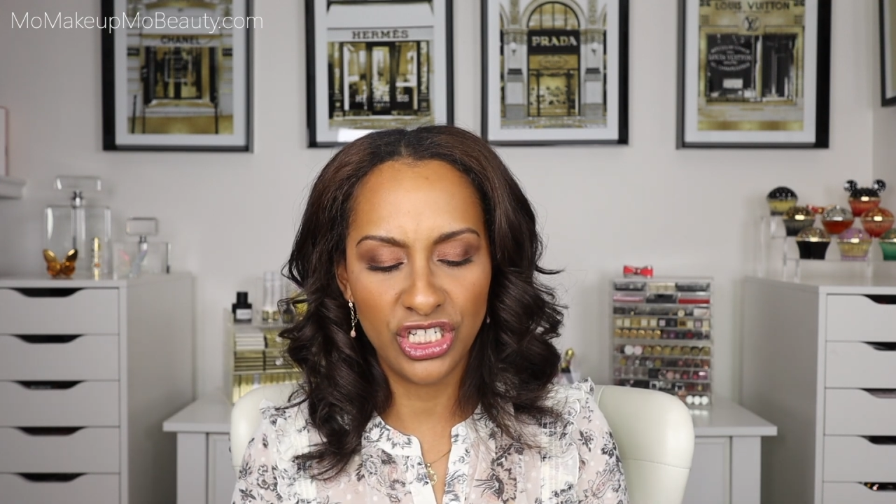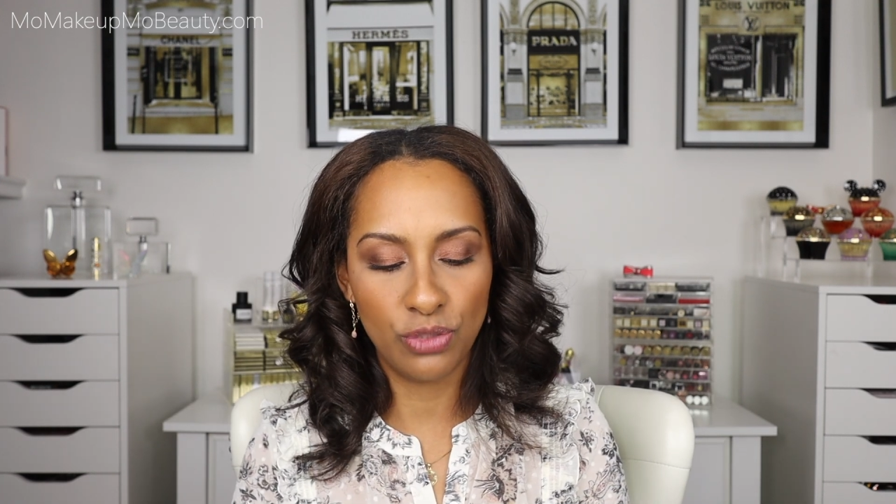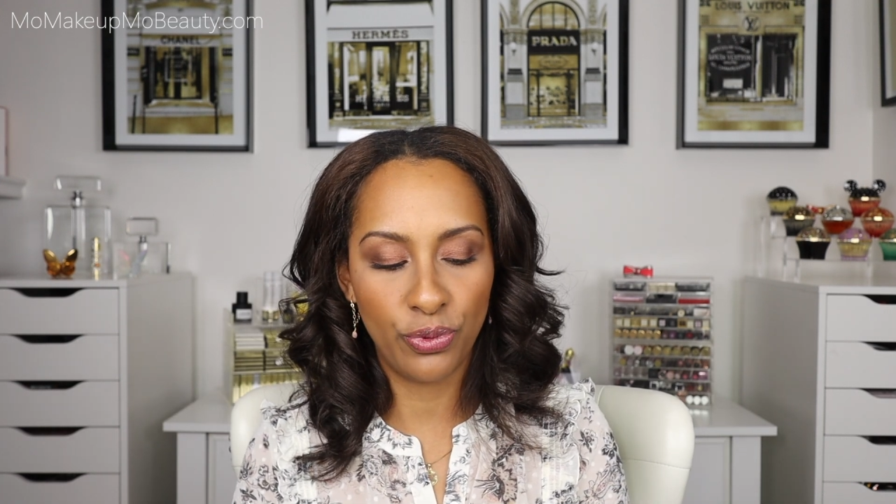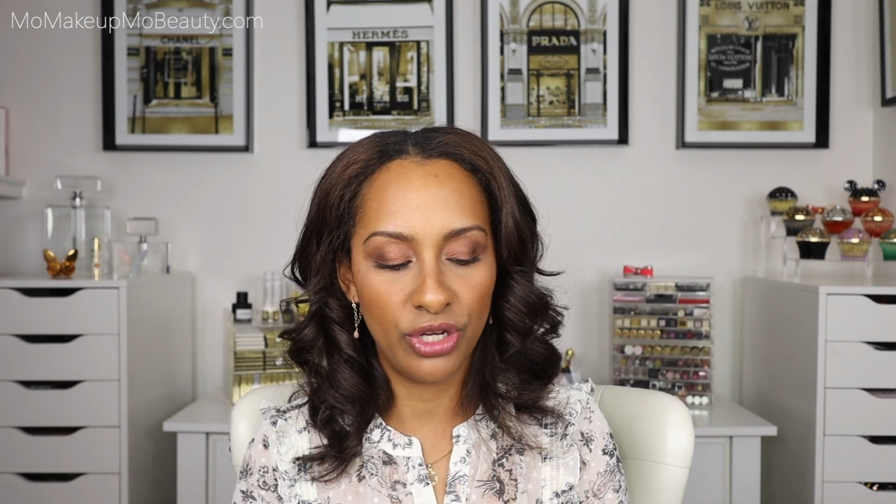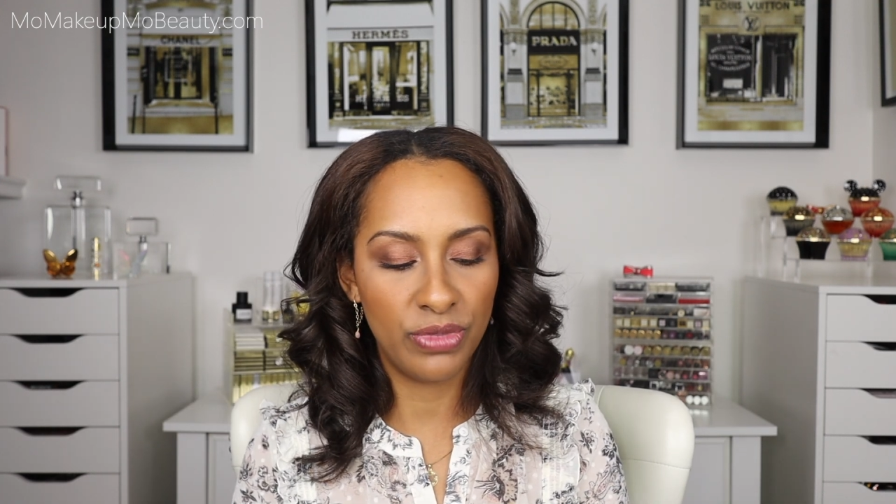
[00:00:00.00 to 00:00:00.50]
is
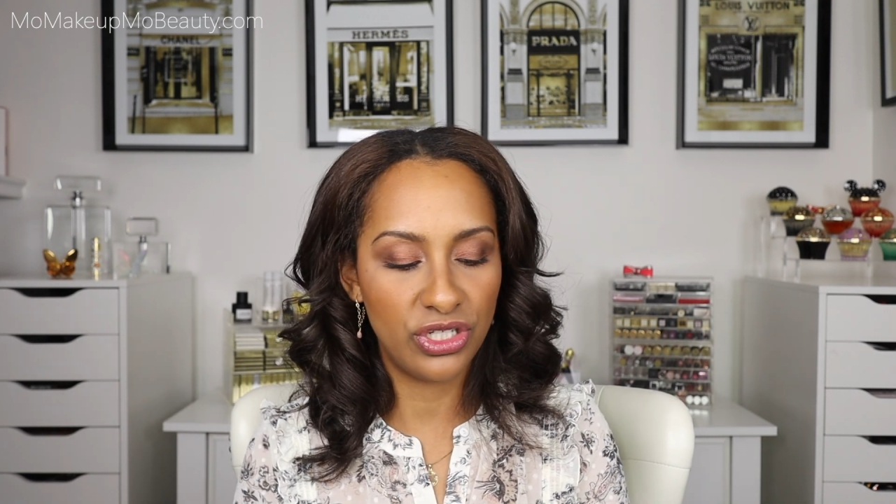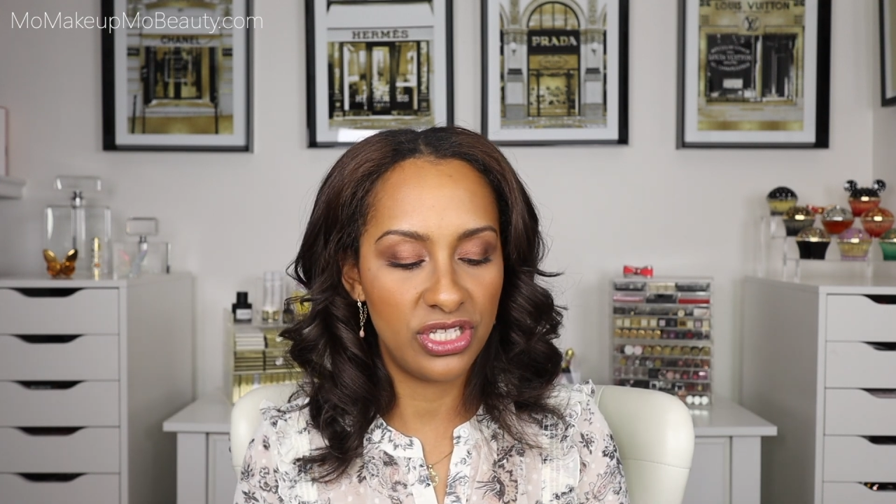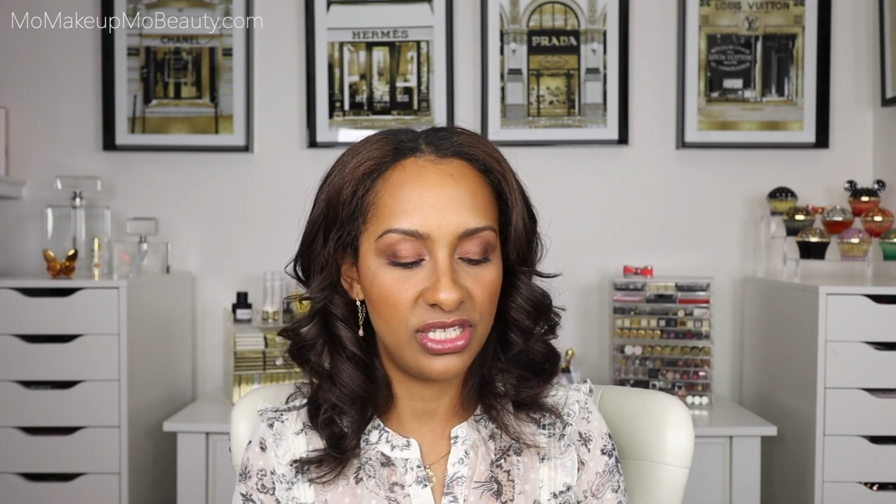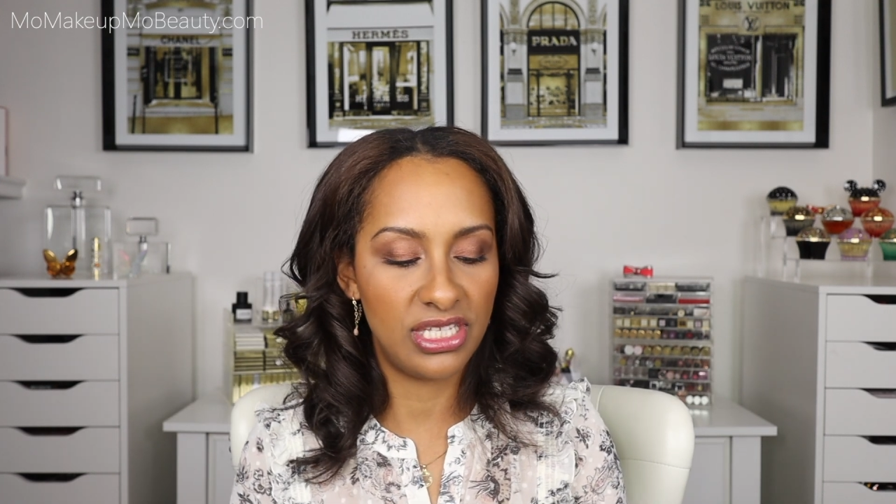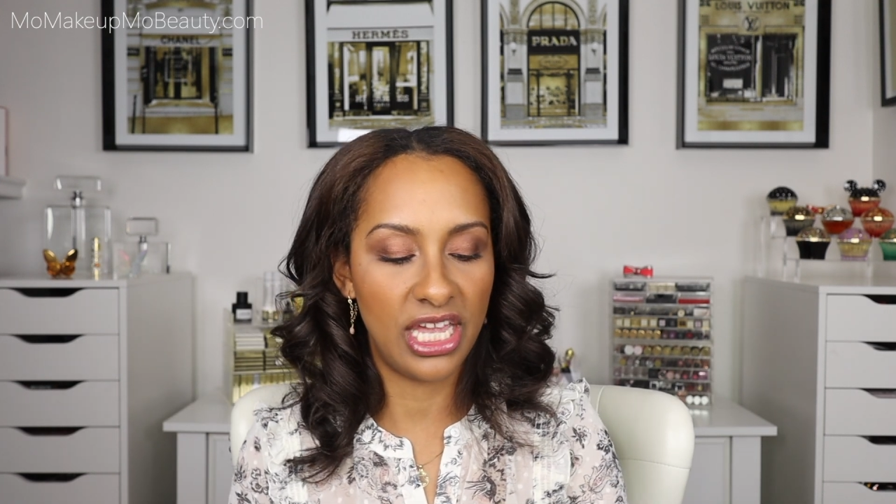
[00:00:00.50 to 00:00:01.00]
pretty much
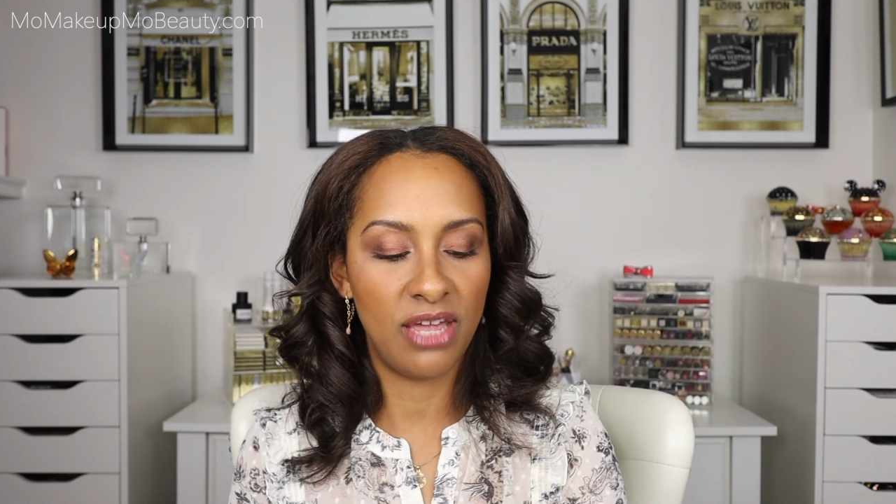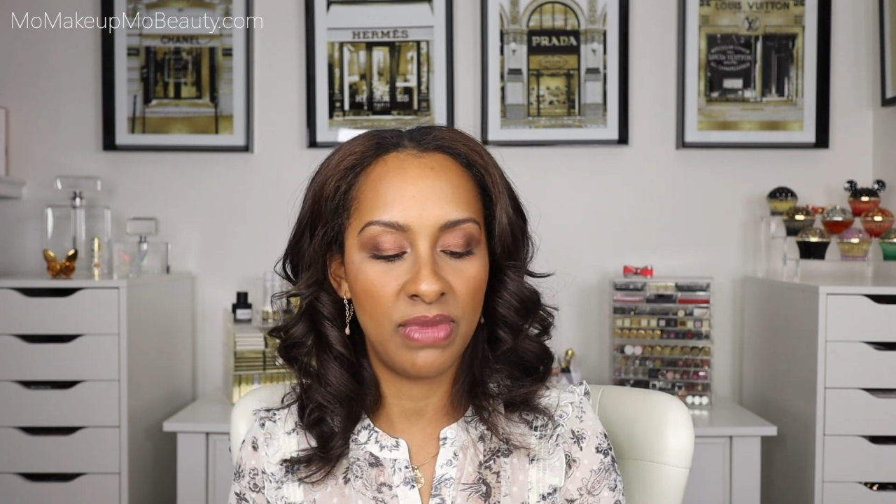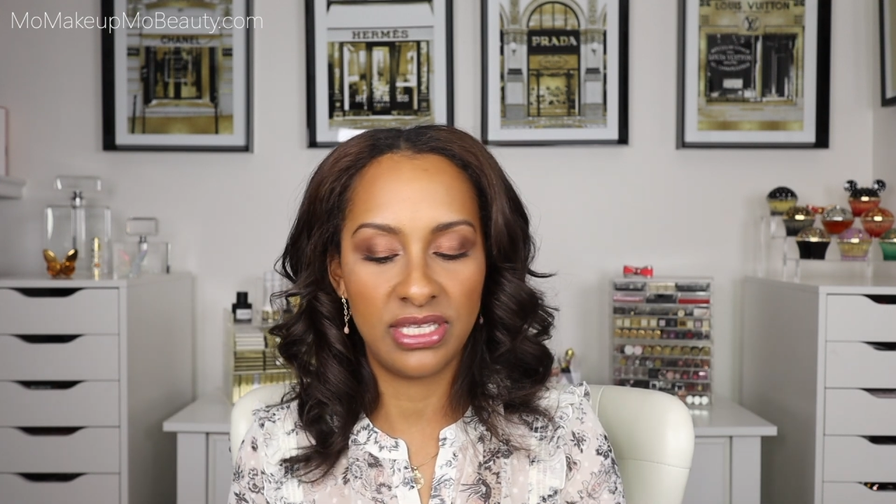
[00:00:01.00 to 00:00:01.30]
the same